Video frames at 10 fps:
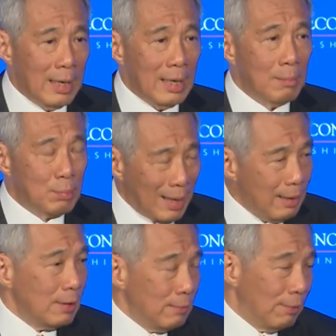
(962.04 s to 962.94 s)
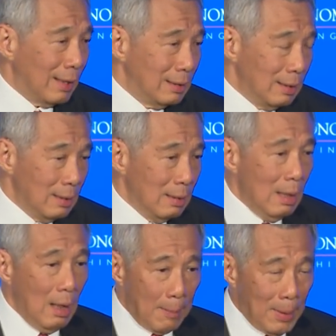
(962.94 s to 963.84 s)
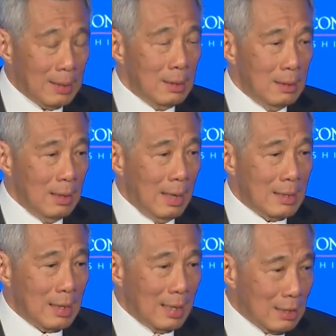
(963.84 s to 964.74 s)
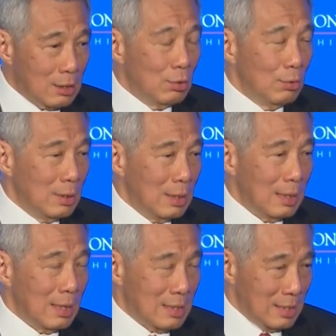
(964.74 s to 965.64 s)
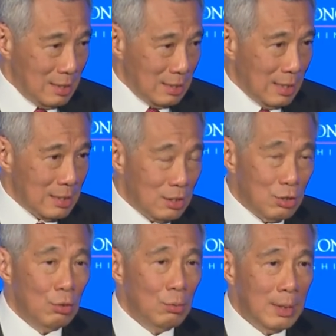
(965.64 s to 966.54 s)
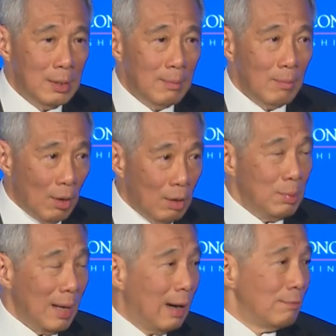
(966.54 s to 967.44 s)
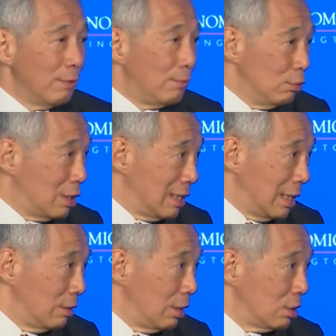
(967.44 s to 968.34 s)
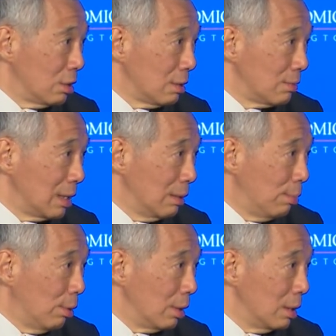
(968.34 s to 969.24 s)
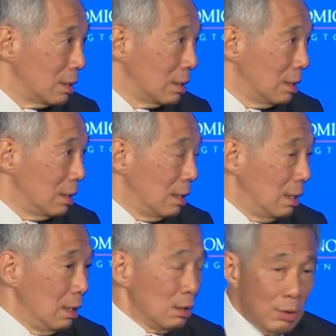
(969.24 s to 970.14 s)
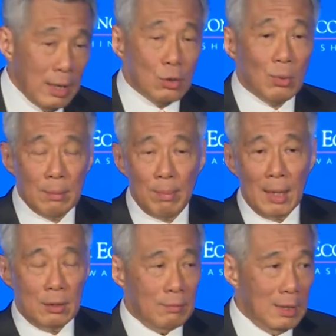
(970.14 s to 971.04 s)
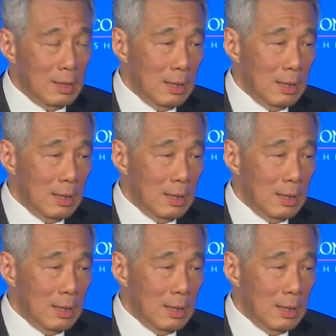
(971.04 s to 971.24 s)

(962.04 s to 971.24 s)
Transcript: like a private fund, but as a custodian, as a steward on behalf of future generations of Singaporeans. So that's one part of it.